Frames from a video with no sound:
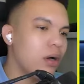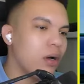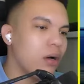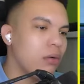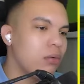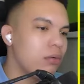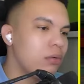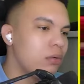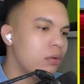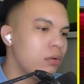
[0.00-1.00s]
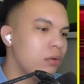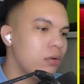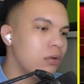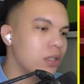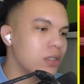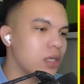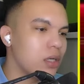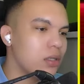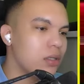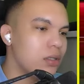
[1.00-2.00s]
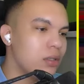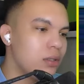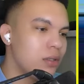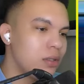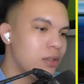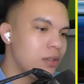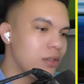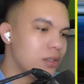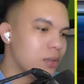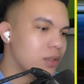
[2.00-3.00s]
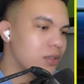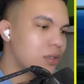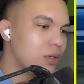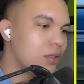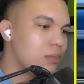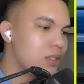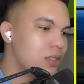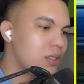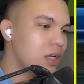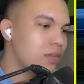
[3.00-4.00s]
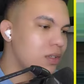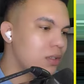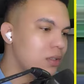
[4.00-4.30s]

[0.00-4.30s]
Oh, one second. Someone's calling Mr. Kevin.